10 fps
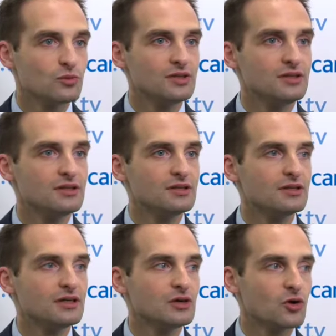with
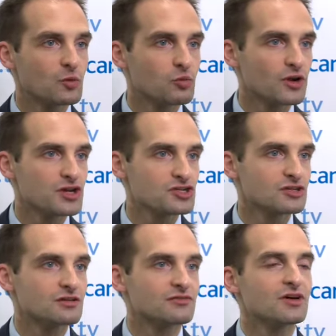the
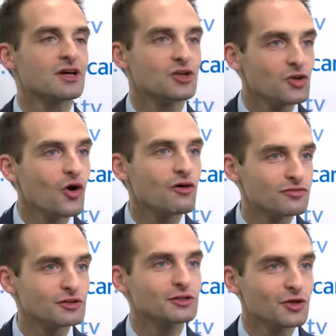incorporation of
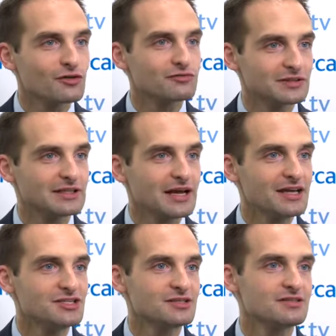novel, novel
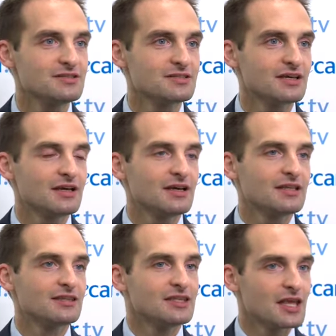agents.
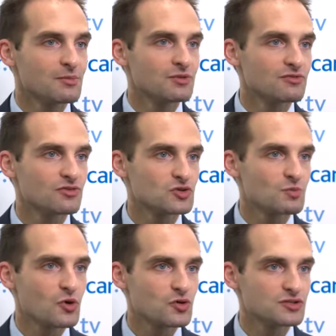Depth of
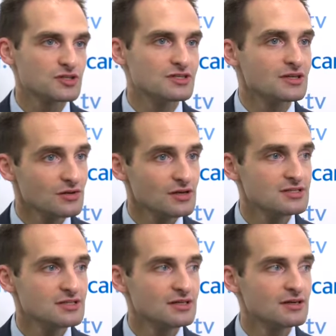response is
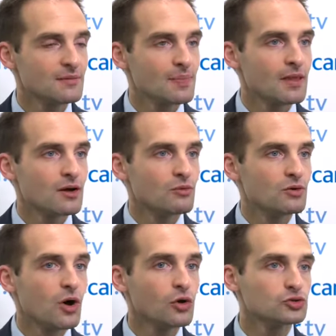increasing.
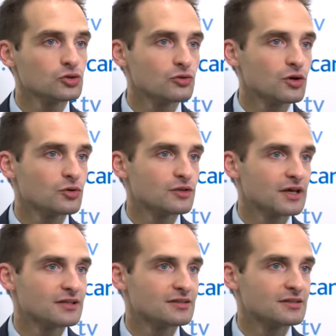We also know
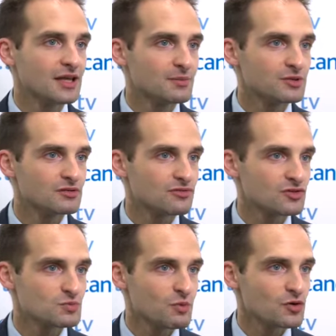that depth of
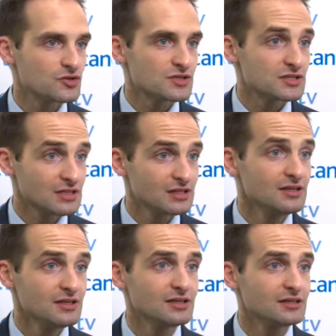response is
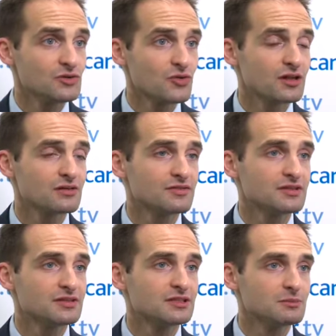clinically
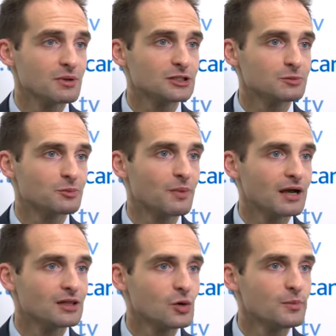relevant in multiple
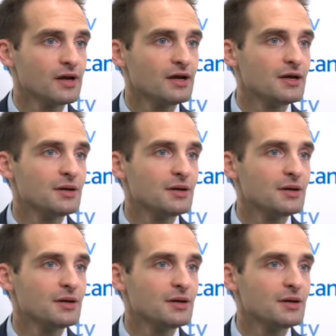myeloma,